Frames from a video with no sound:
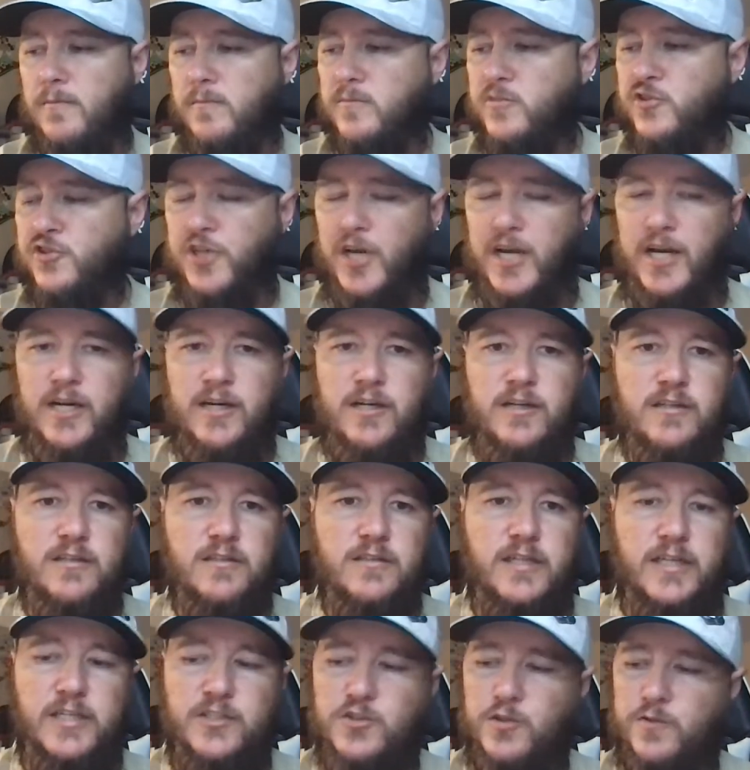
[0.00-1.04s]

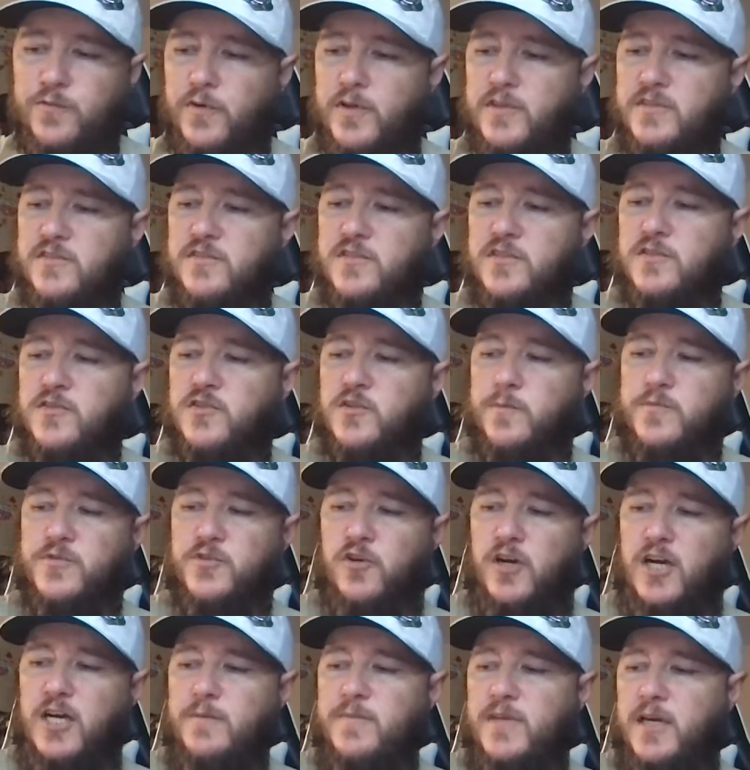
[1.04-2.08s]
share, get your friends to
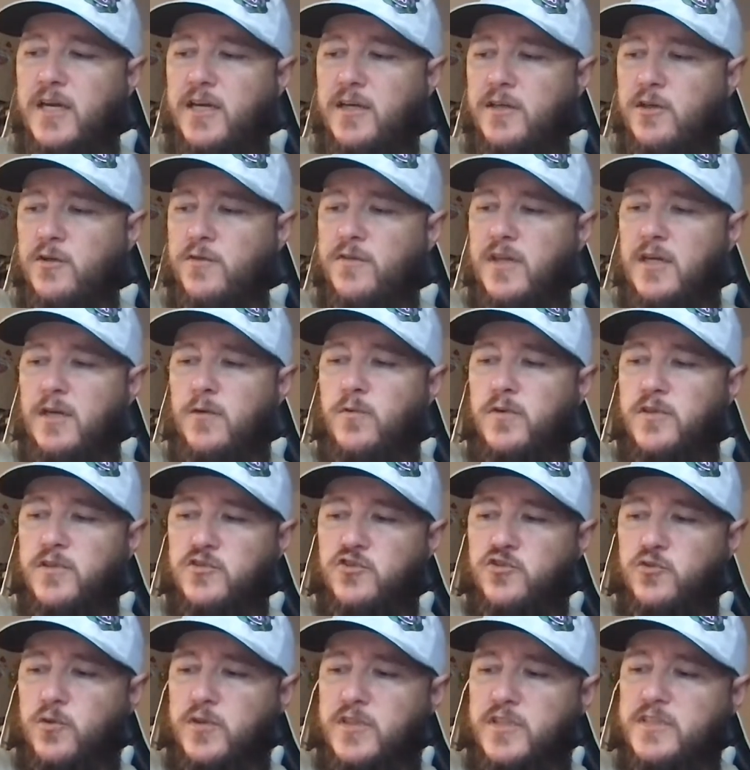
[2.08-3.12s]
subscribe that you think would
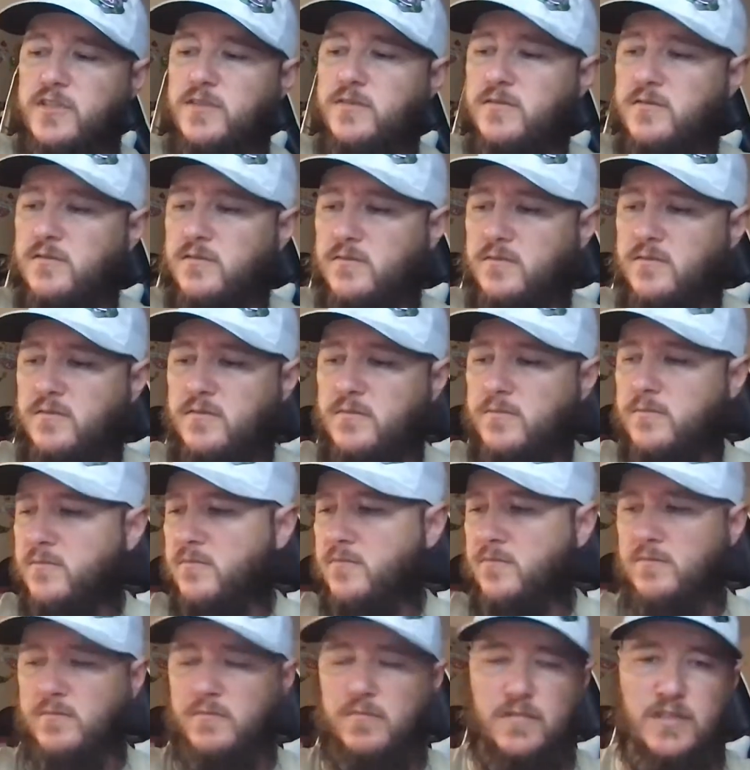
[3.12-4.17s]
enjoy
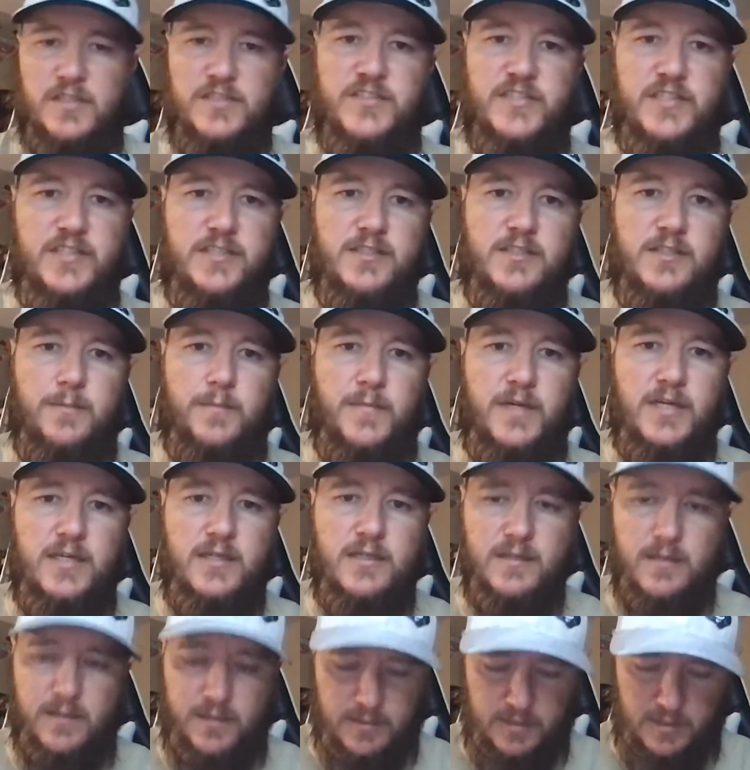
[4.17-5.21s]
listening to
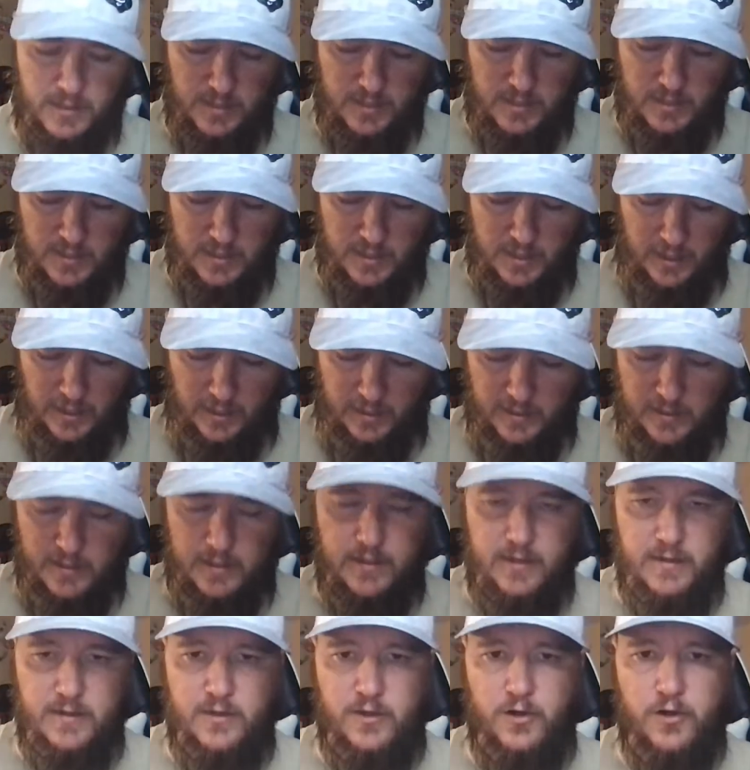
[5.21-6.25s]
me
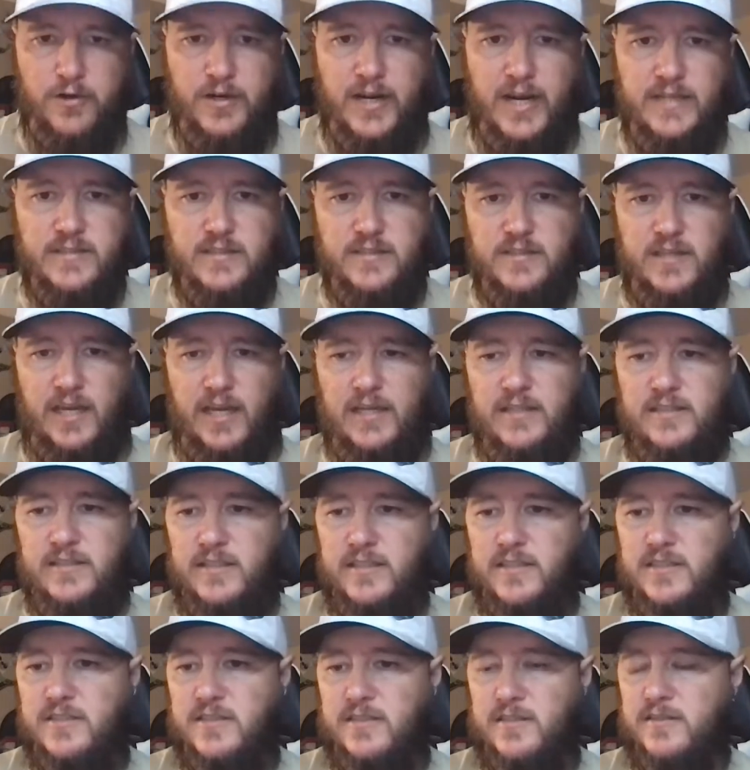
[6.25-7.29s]
and your guys'
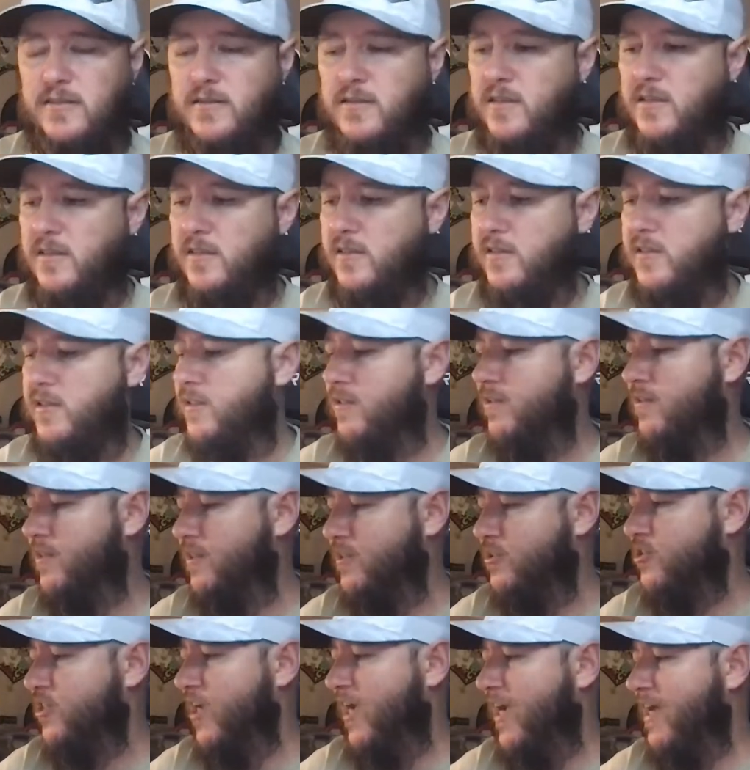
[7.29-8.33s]
antics in the
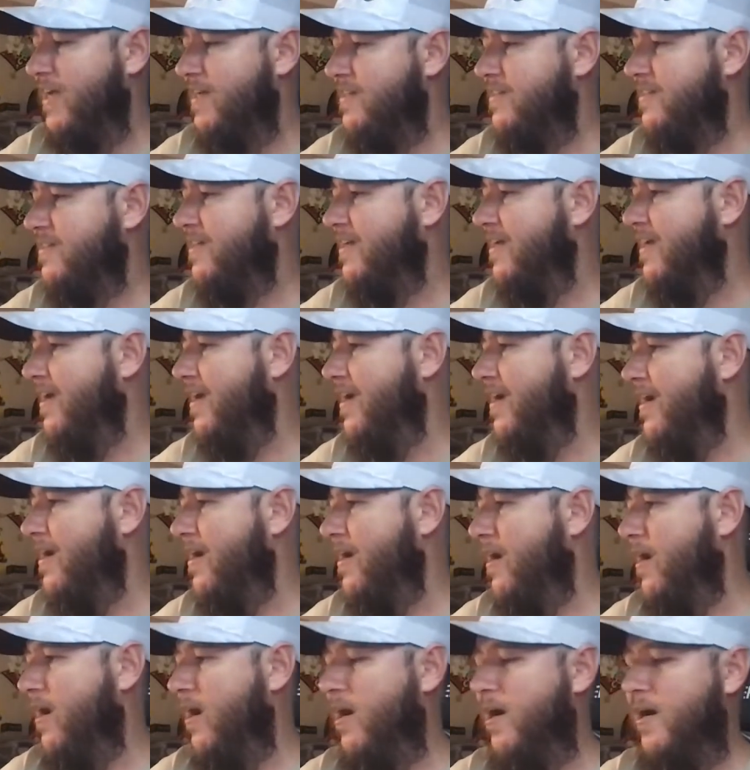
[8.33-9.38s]
chat.
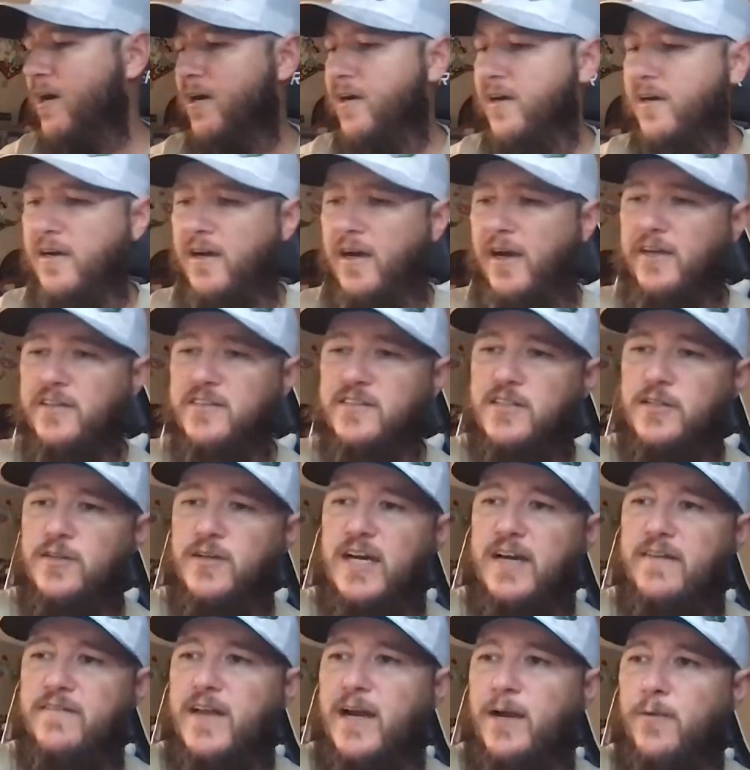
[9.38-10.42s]
I still
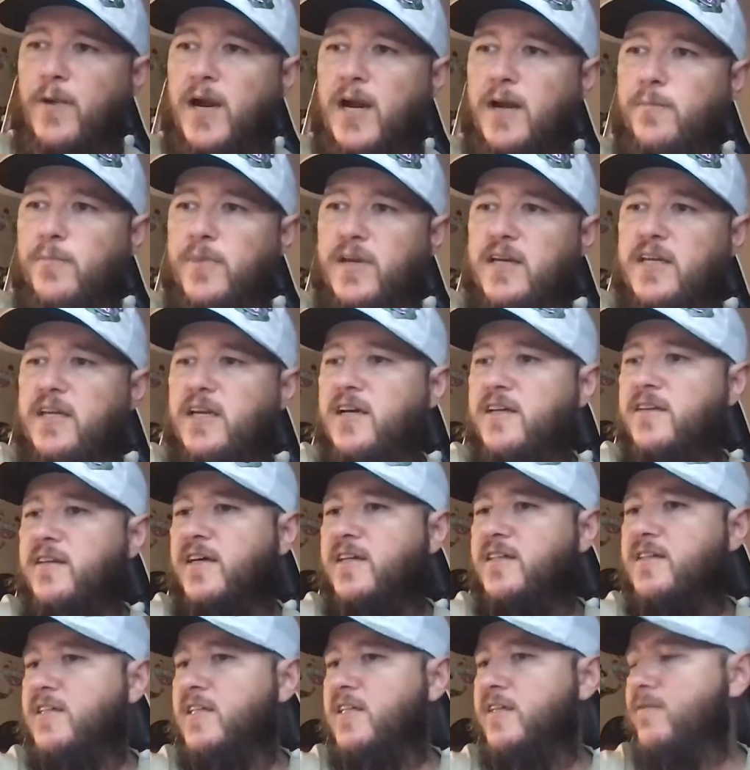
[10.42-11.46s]
have that Rat Benny I'd
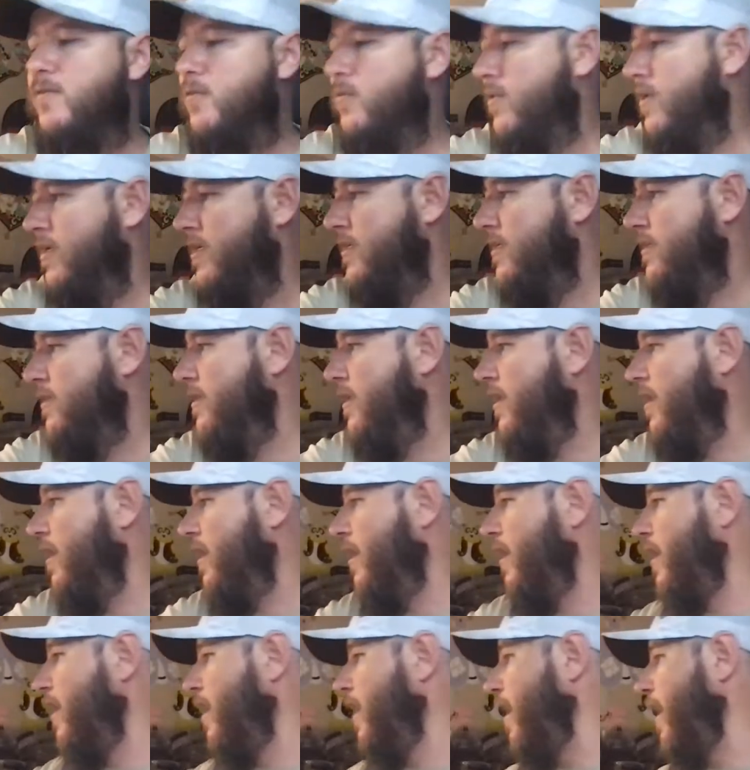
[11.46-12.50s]
like to give away.
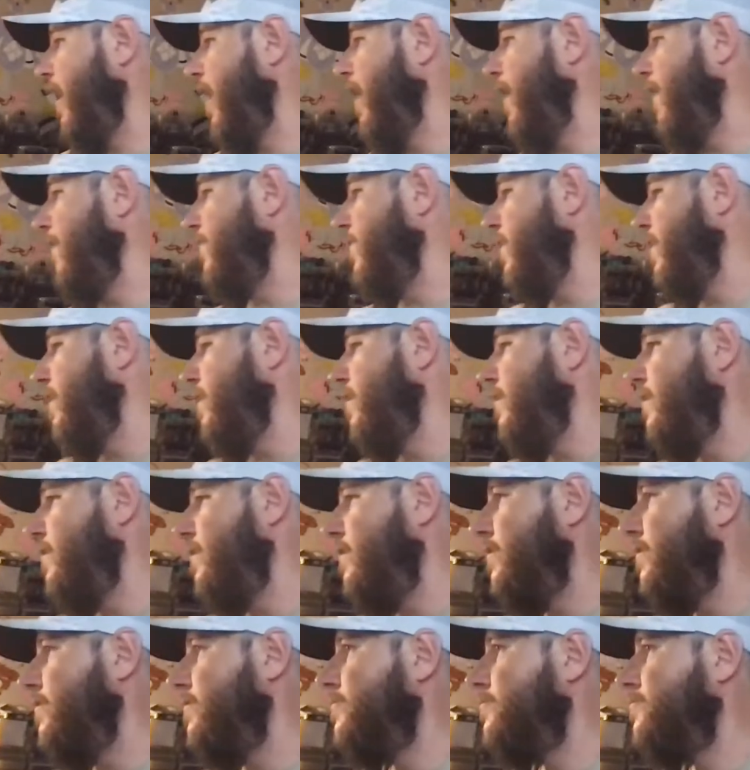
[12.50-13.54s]
And
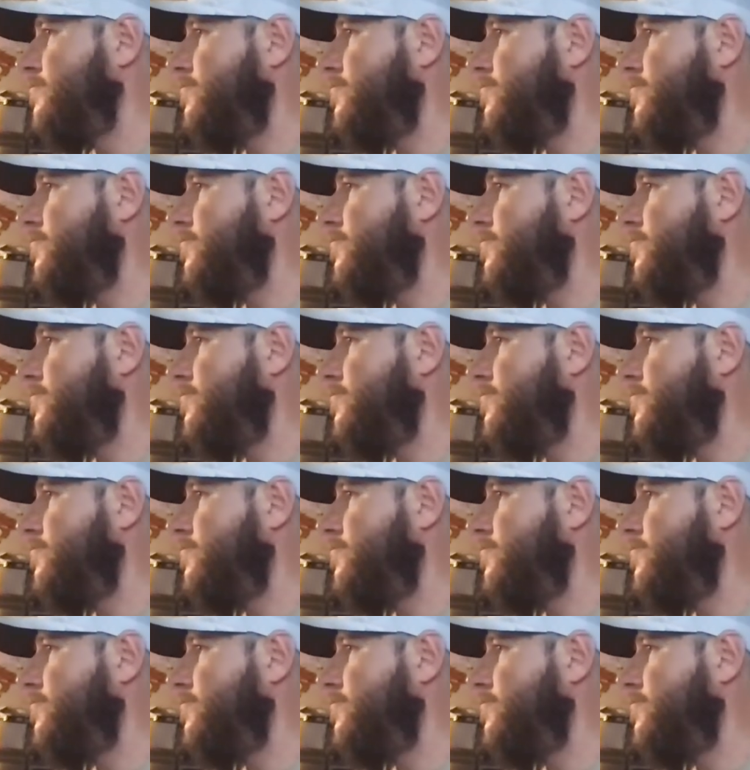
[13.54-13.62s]
then